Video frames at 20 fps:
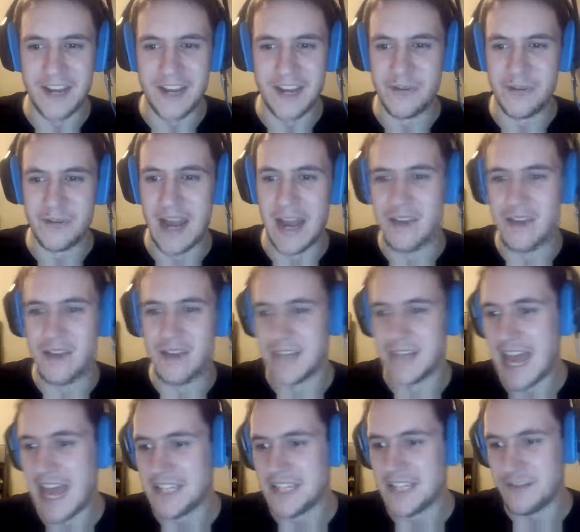round.
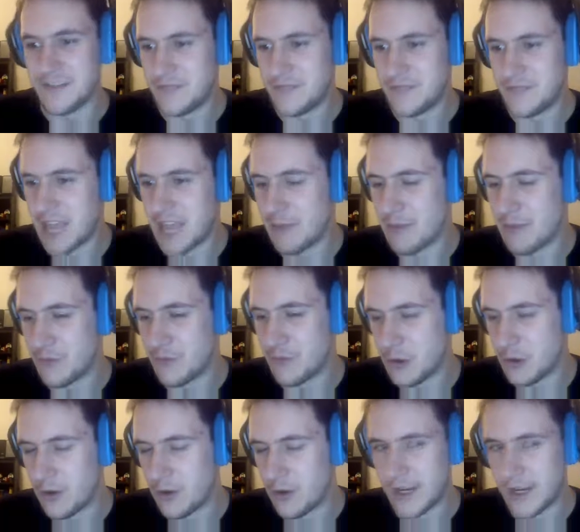As of time of
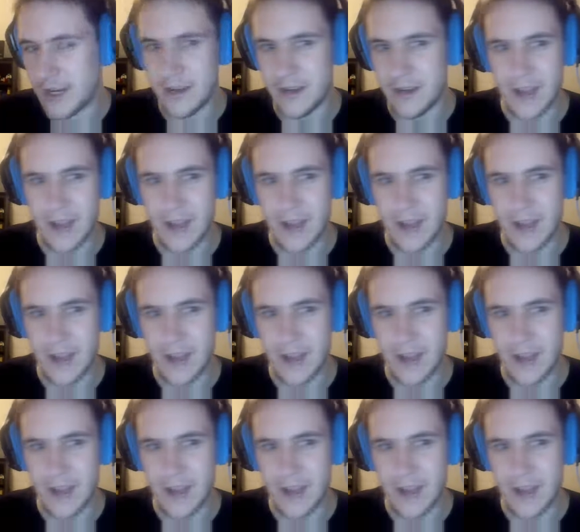recording,